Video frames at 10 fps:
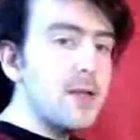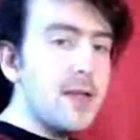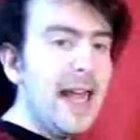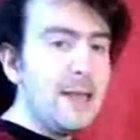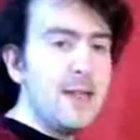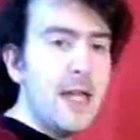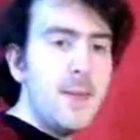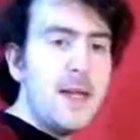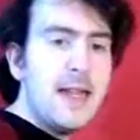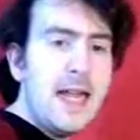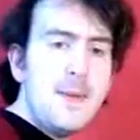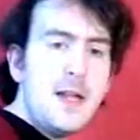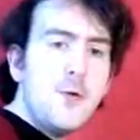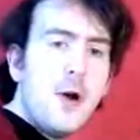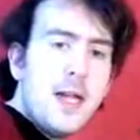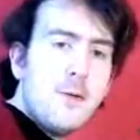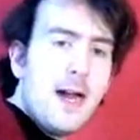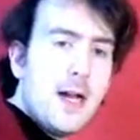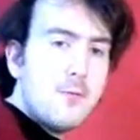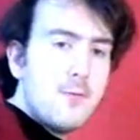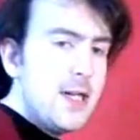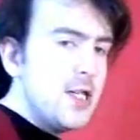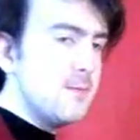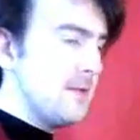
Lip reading: So next one's gonna be Davy Crockett Ranch.